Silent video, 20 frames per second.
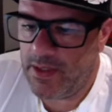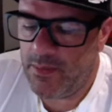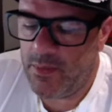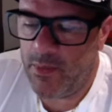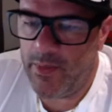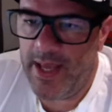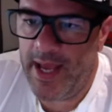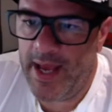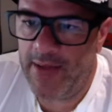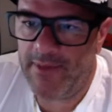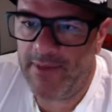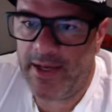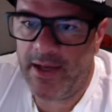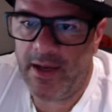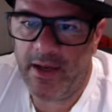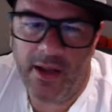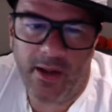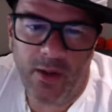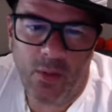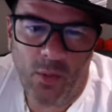Well, we have like
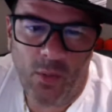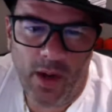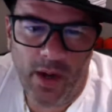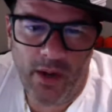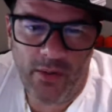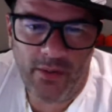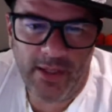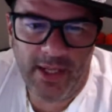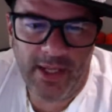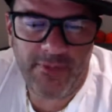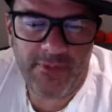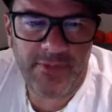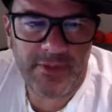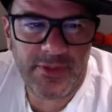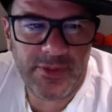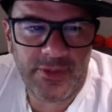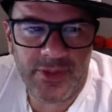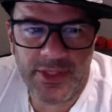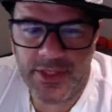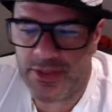a lot of wildlife
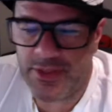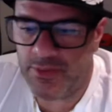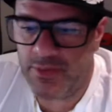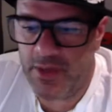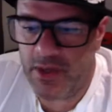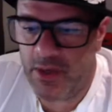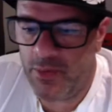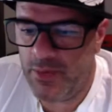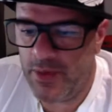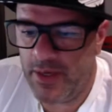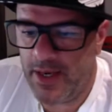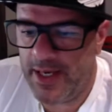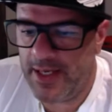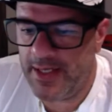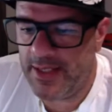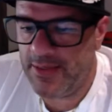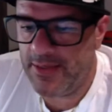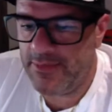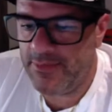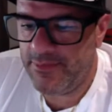and trees around where I
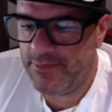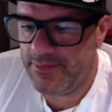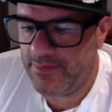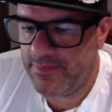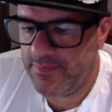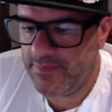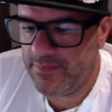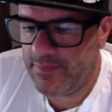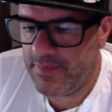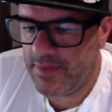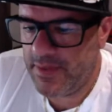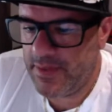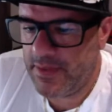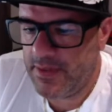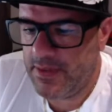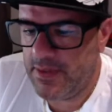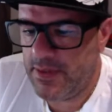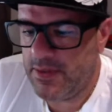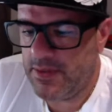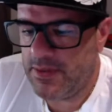live,
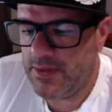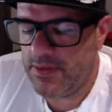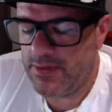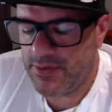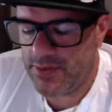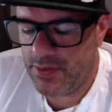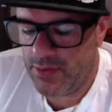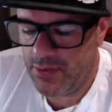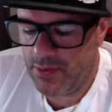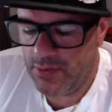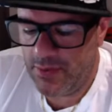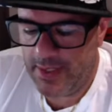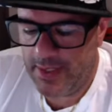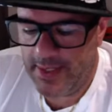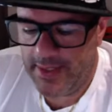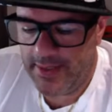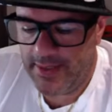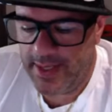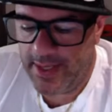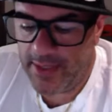so
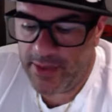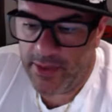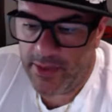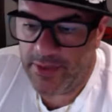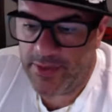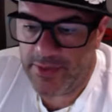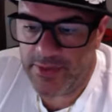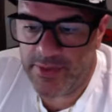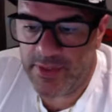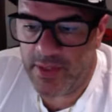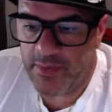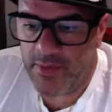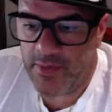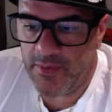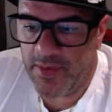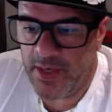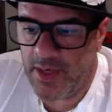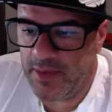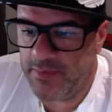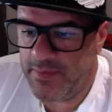like I know there's some
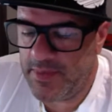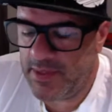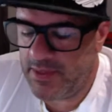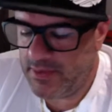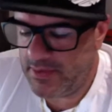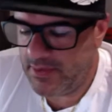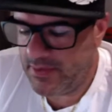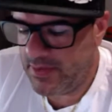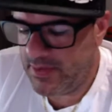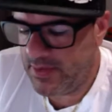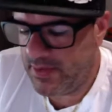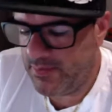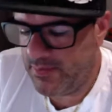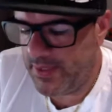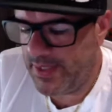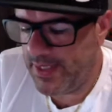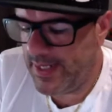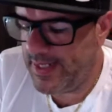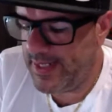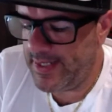around me.
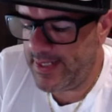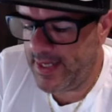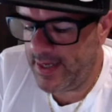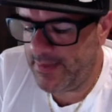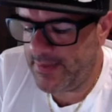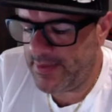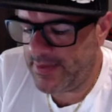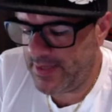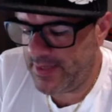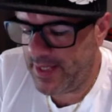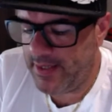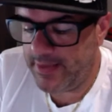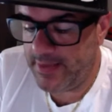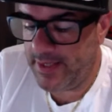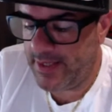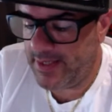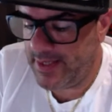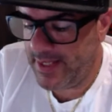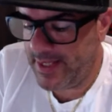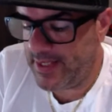But lately, I've been like
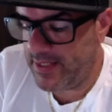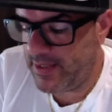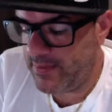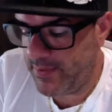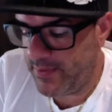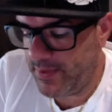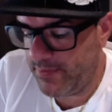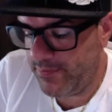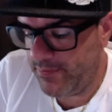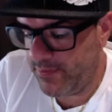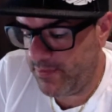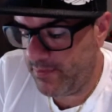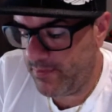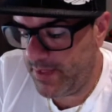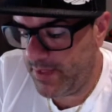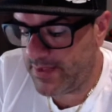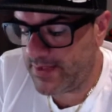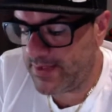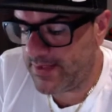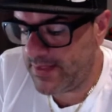not lately, but for
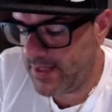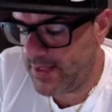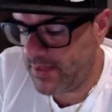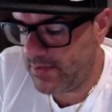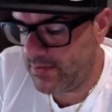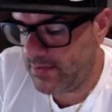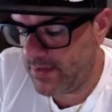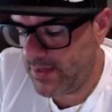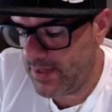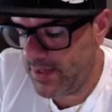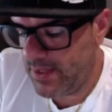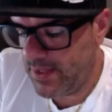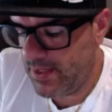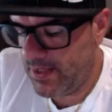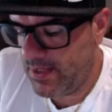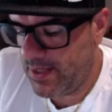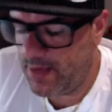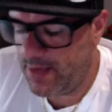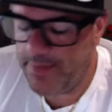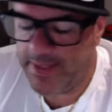months now,
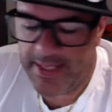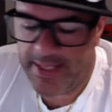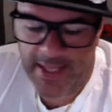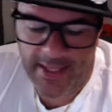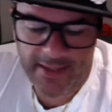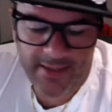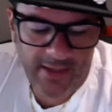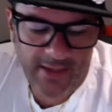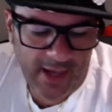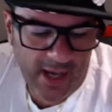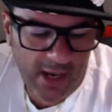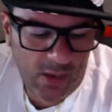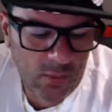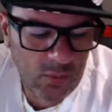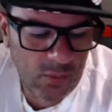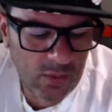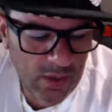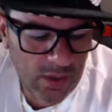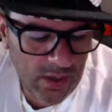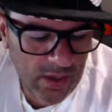I've been getting
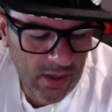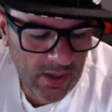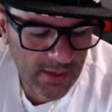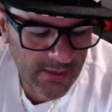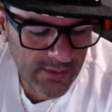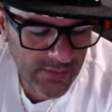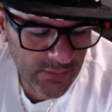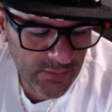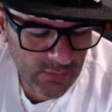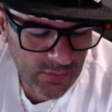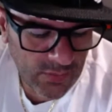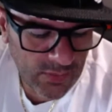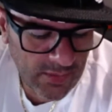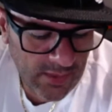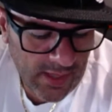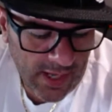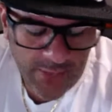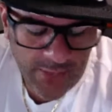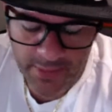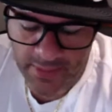owl cards,
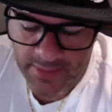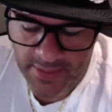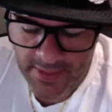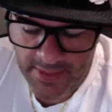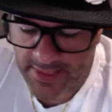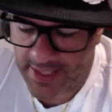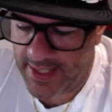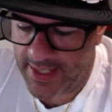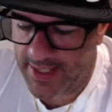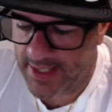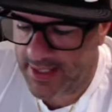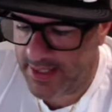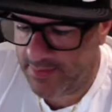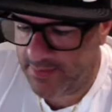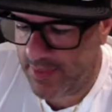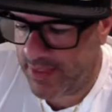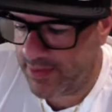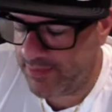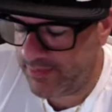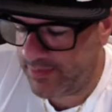or I would say in
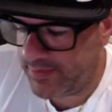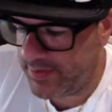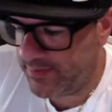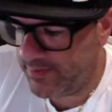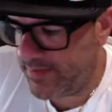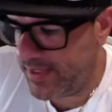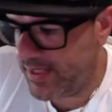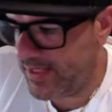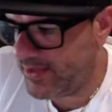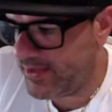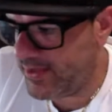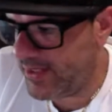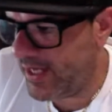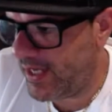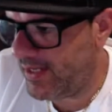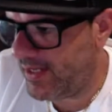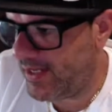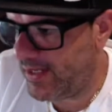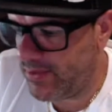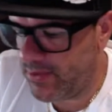my
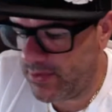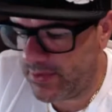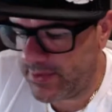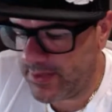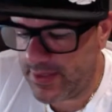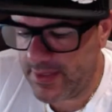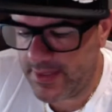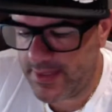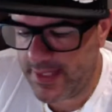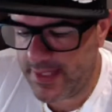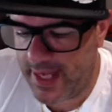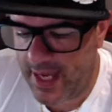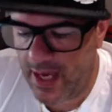chat, like, "Look, here's the